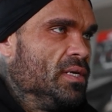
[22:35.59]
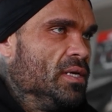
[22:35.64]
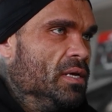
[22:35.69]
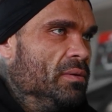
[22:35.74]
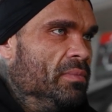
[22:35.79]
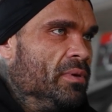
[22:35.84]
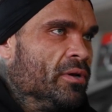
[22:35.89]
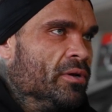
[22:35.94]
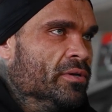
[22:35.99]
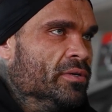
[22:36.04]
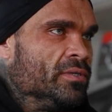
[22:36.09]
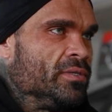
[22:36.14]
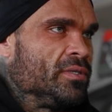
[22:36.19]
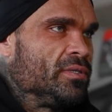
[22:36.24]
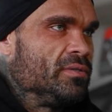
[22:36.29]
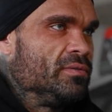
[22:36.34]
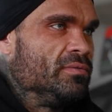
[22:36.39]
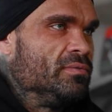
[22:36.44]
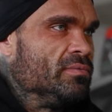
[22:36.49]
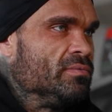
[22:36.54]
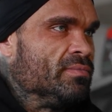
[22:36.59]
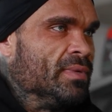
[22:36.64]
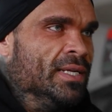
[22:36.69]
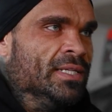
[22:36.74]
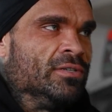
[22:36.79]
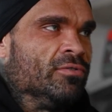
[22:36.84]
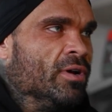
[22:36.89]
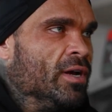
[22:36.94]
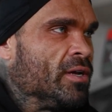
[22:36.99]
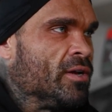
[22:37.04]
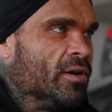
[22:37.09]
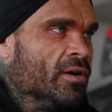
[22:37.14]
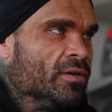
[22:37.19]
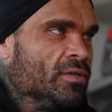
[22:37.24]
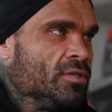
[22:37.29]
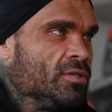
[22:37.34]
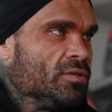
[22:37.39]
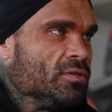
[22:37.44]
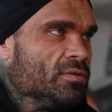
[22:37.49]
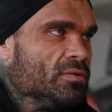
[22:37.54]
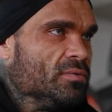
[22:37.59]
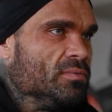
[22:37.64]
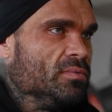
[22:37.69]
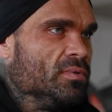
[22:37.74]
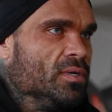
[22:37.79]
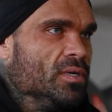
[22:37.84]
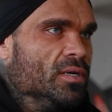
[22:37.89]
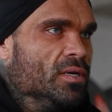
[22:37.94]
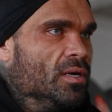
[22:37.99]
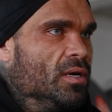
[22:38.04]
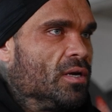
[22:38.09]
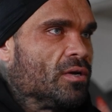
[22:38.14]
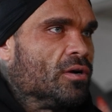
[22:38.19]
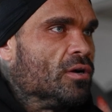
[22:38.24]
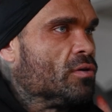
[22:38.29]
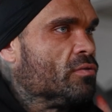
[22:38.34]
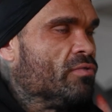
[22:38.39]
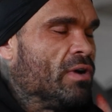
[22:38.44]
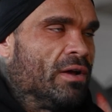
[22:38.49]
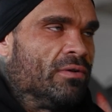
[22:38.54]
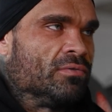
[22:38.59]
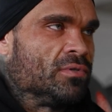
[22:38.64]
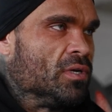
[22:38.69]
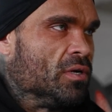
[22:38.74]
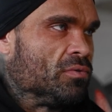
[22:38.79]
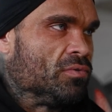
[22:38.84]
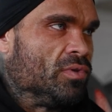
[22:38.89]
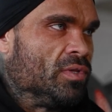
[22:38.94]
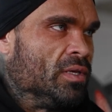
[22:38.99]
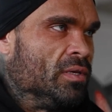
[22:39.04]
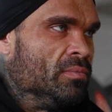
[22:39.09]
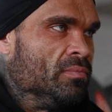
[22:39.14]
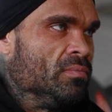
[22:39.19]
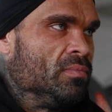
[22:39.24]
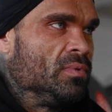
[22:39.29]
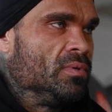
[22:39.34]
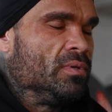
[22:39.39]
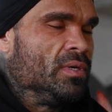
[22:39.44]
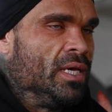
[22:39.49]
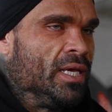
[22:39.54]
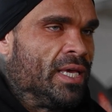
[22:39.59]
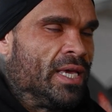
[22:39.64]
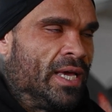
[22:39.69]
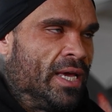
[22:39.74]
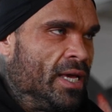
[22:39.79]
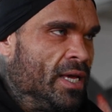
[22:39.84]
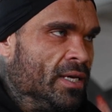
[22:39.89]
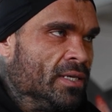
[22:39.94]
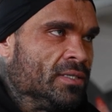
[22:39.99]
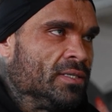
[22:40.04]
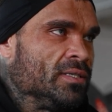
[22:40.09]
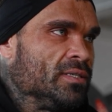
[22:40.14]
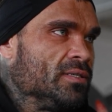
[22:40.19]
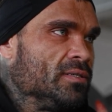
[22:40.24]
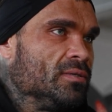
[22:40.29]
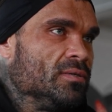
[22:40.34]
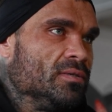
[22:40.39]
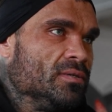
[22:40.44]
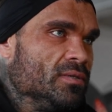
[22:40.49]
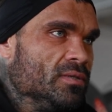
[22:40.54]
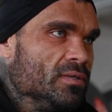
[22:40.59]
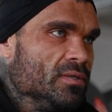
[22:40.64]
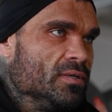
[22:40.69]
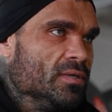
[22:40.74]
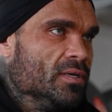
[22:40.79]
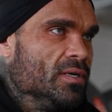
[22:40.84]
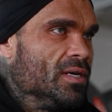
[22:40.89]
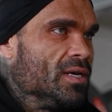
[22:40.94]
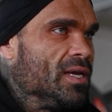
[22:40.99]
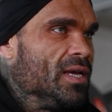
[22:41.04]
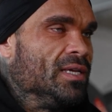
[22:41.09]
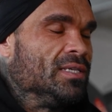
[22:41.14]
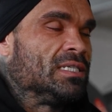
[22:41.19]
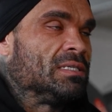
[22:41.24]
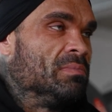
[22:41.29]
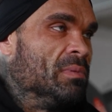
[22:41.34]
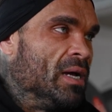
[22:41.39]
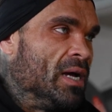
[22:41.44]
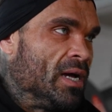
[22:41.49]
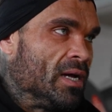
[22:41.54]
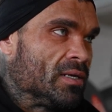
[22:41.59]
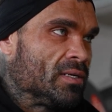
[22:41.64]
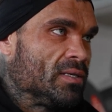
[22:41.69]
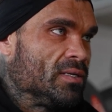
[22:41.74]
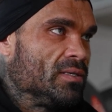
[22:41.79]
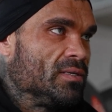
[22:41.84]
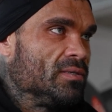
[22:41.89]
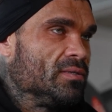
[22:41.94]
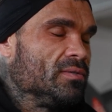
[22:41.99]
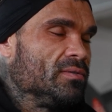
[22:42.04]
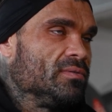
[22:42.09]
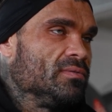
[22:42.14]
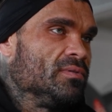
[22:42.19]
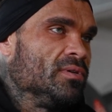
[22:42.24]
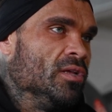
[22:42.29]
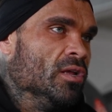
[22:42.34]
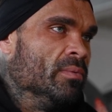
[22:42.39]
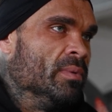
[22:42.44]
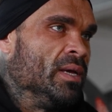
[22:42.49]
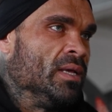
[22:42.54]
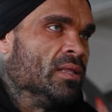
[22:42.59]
Because Dean's a great coach, got great results with him, he cares, he's smart, you know what I mean?